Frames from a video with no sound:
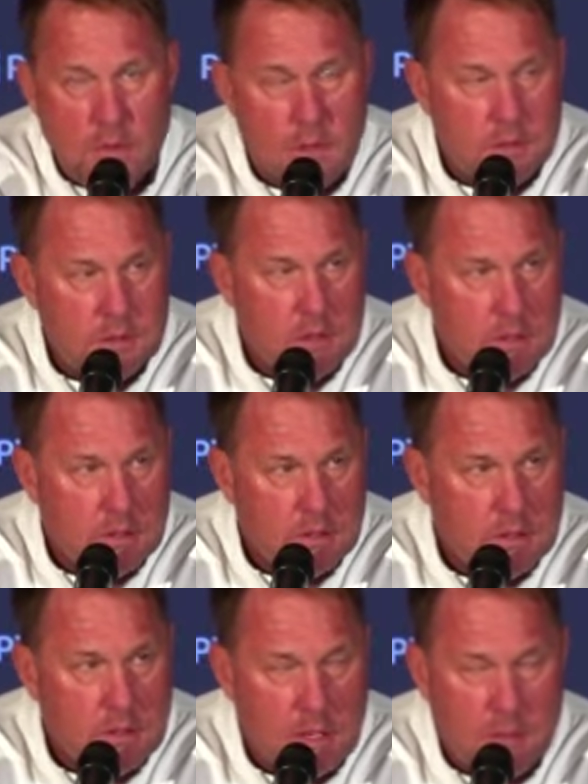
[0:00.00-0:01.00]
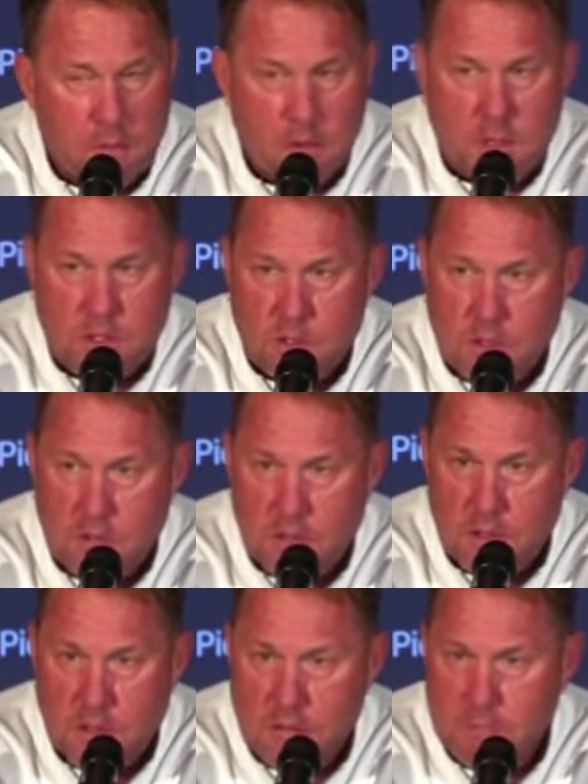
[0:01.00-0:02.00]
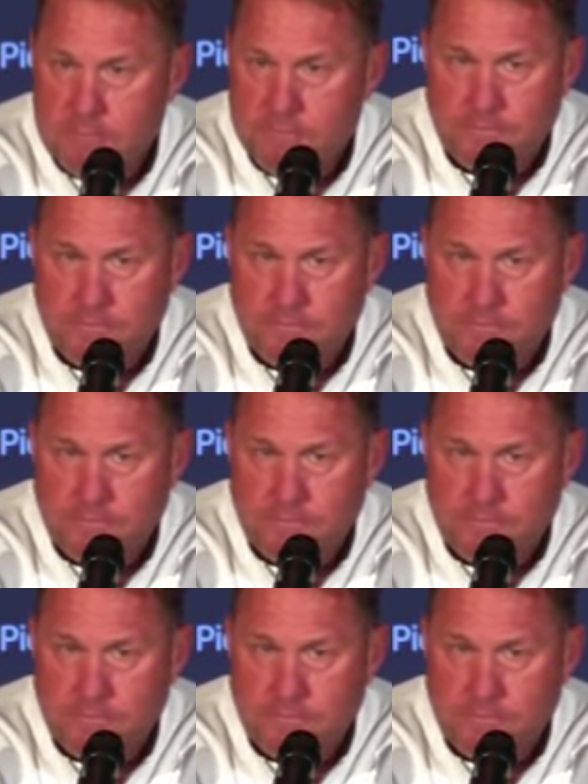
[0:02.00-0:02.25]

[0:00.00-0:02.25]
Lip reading: Yeah, it's a collaboration.